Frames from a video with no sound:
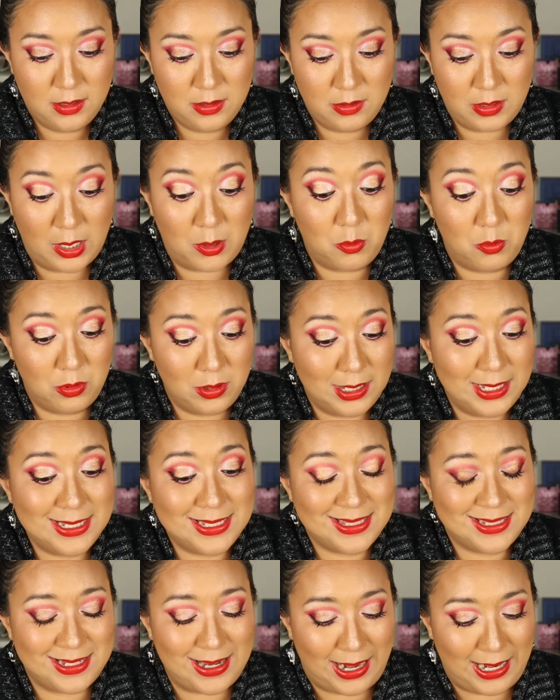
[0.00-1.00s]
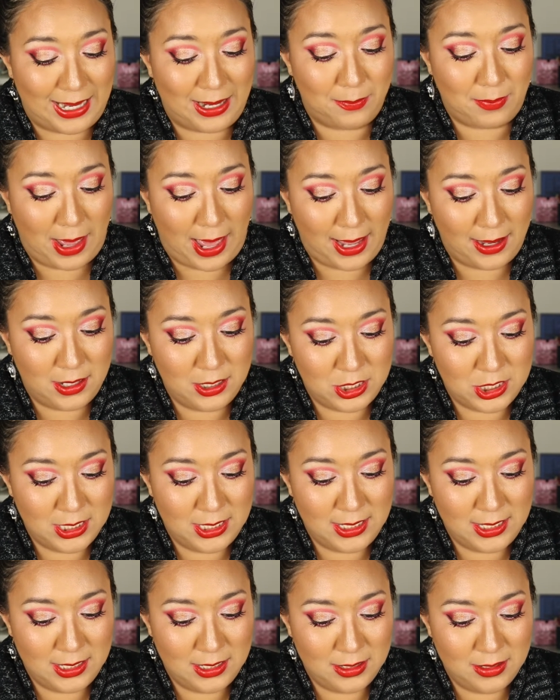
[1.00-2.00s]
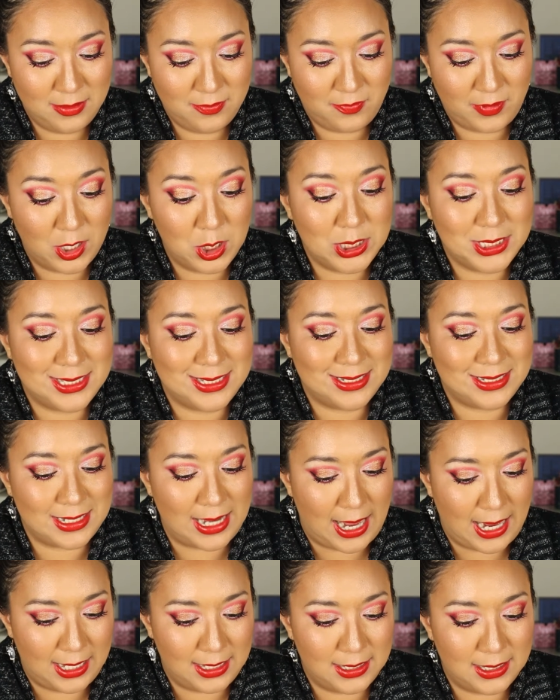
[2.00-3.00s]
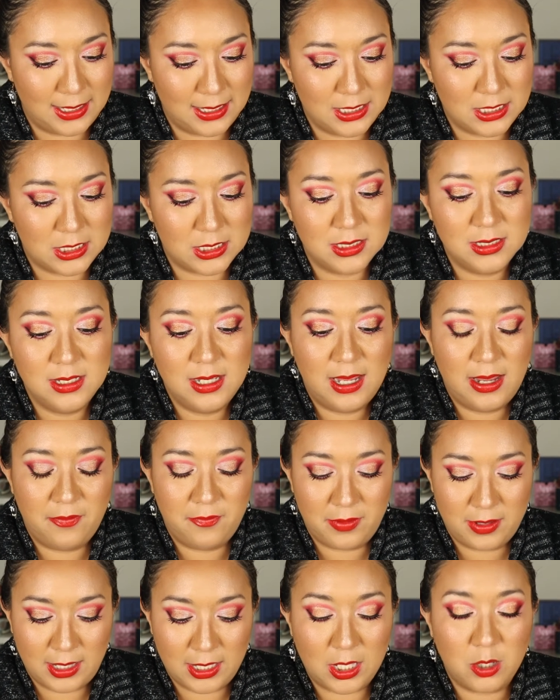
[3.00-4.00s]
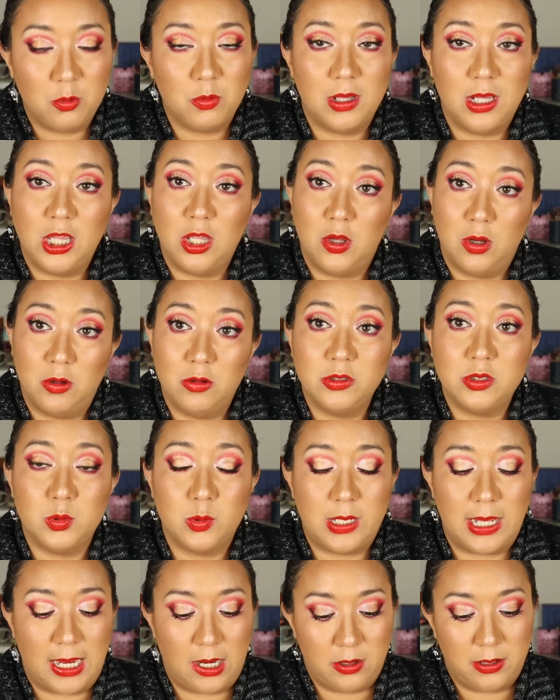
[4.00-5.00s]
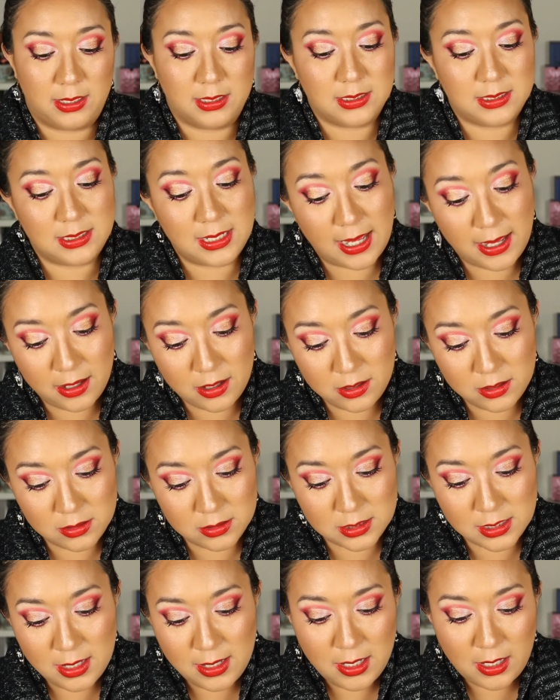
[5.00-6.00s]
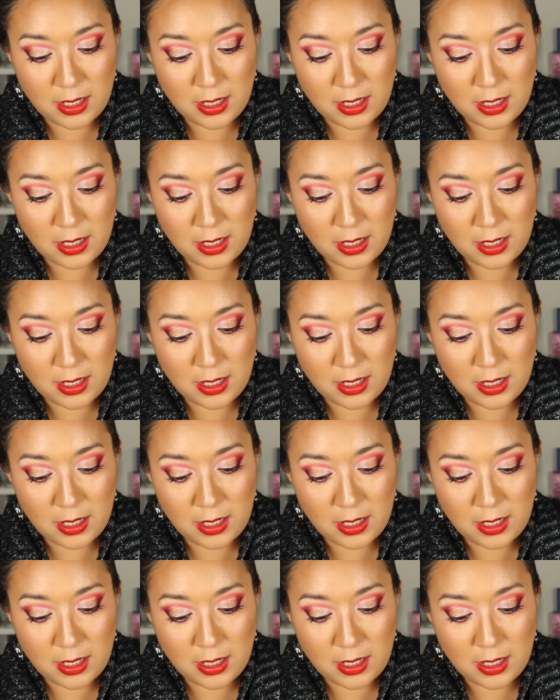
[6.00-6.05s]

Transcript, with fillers: Like really stunning packaging, very stylish. I feel like it really goes with Harry Styles.